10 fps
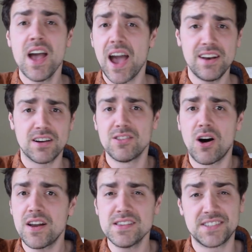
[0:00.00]
and a
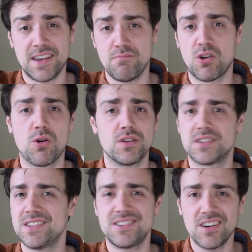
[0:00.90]
lot of the same
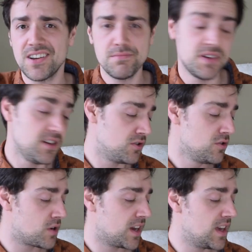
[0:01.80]
chords. It's not going to be too
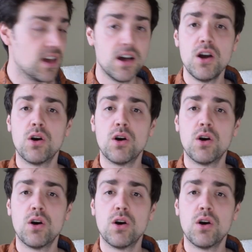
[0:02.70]
tricky.